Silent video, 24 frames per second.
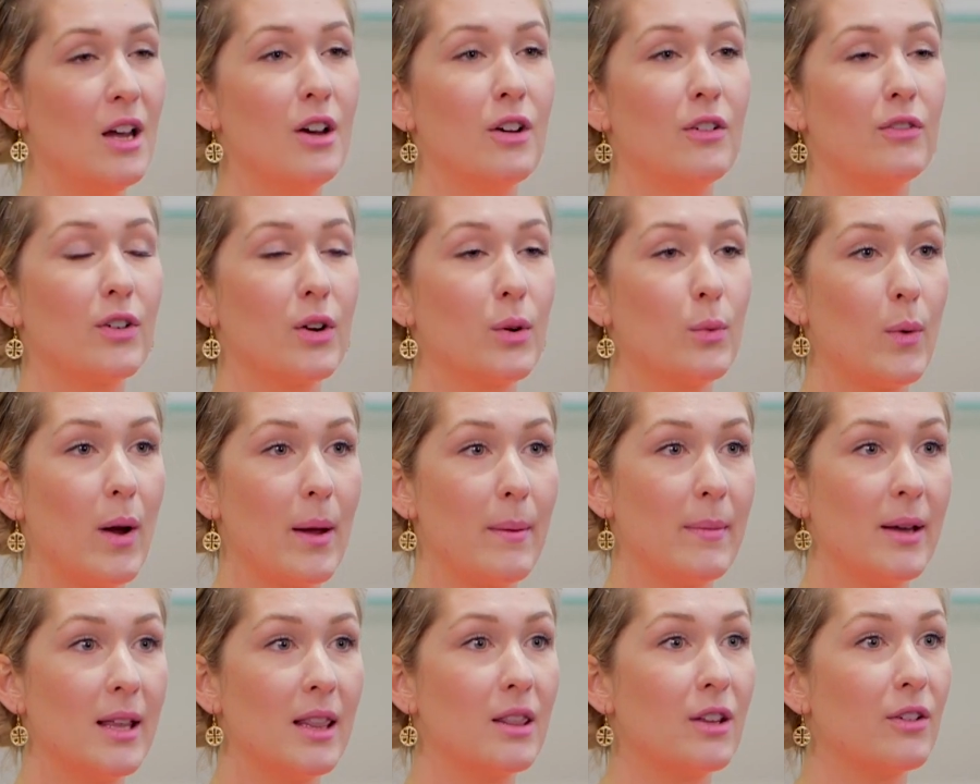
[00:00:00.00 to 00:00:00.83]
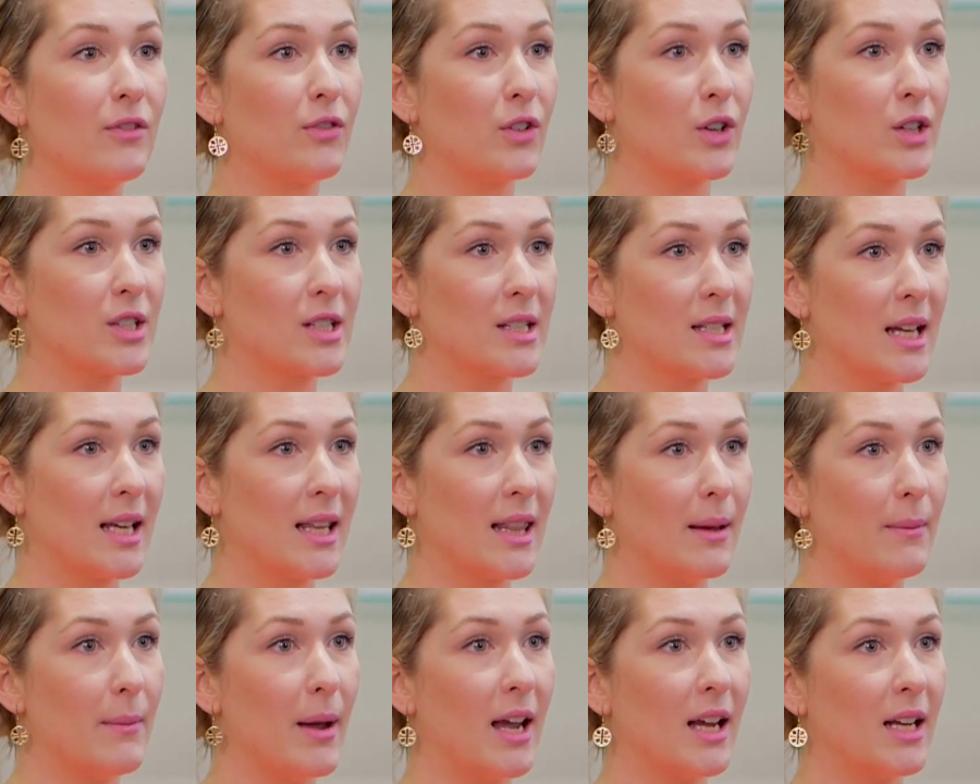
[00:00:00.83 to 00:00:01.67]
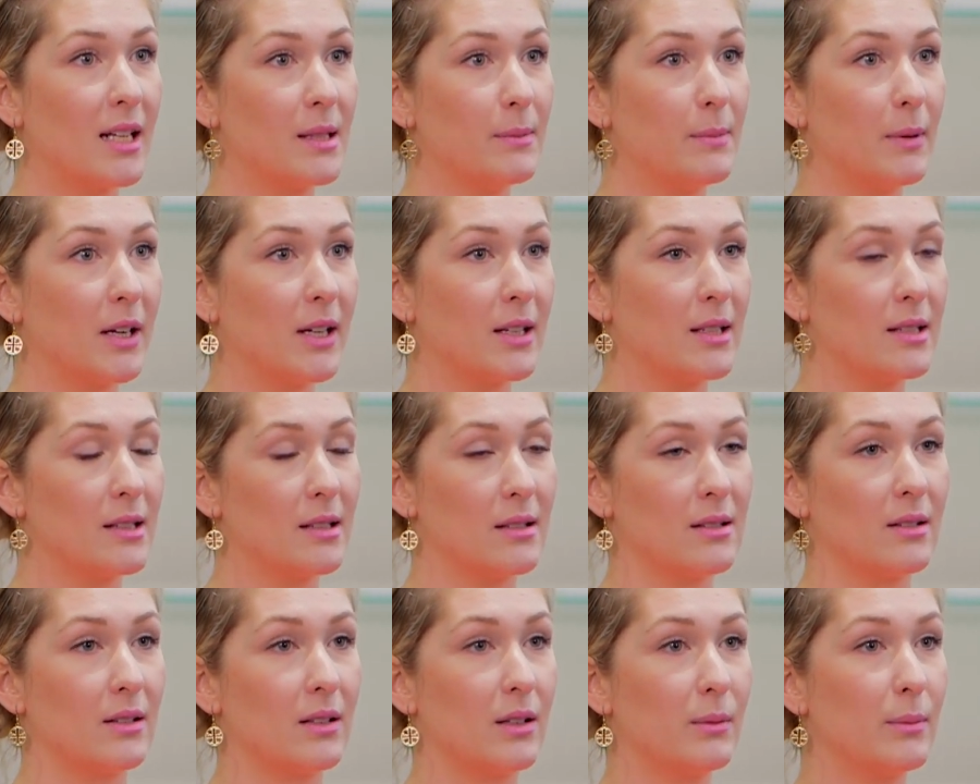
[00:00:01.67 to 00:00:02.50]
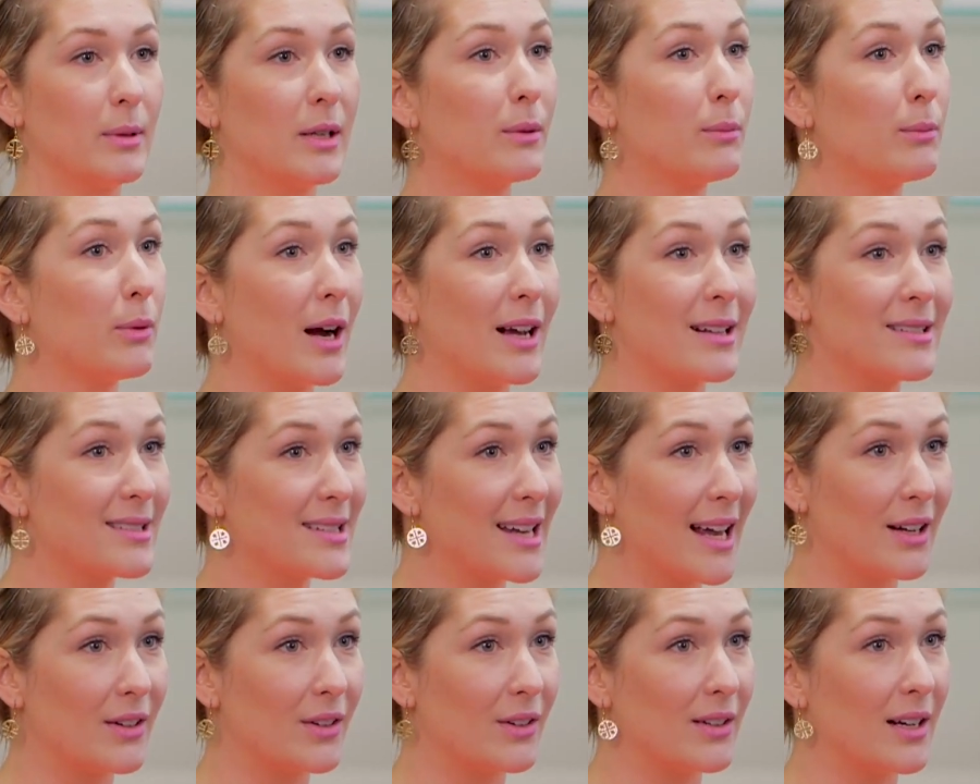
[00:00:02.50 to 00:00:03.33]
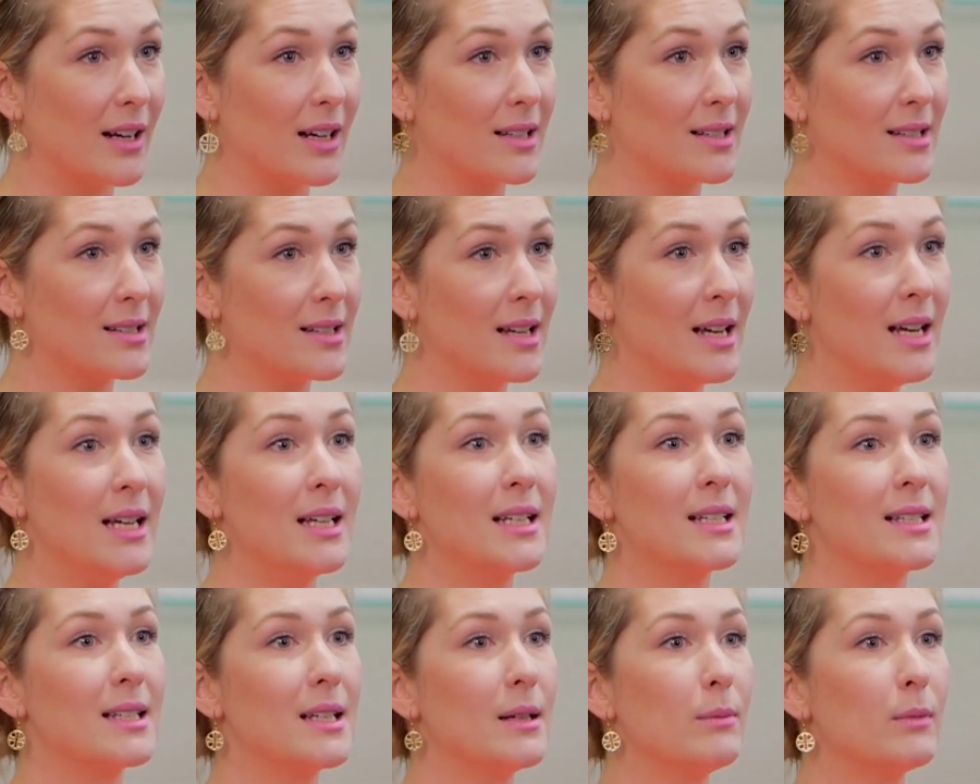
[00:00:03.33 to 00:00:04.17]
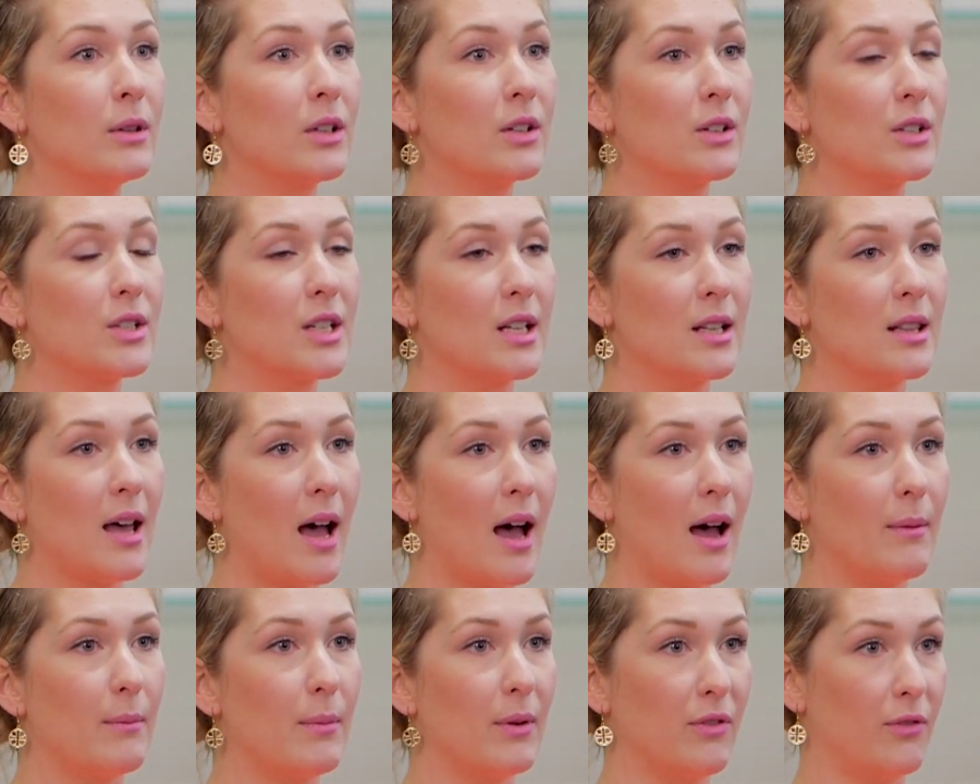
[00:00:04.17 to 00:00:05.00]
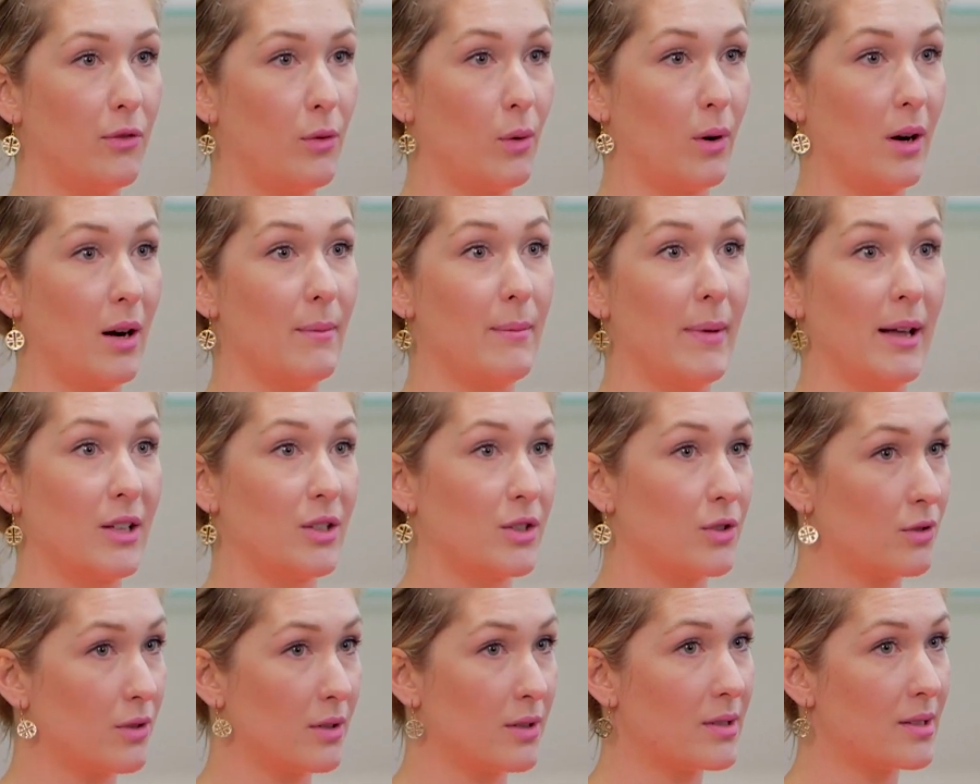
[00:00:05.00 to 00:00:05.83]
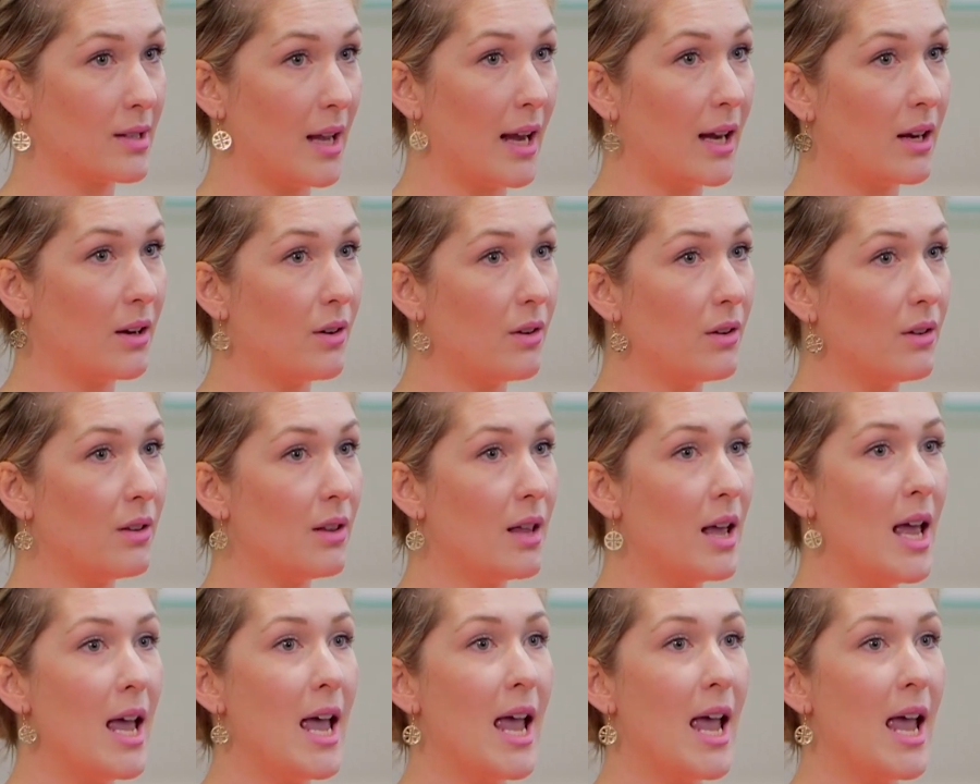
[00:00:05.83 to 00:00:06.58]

For women, the first thing they may experience is a little bit of breast tenderness, similar to that before a menstrual cycle.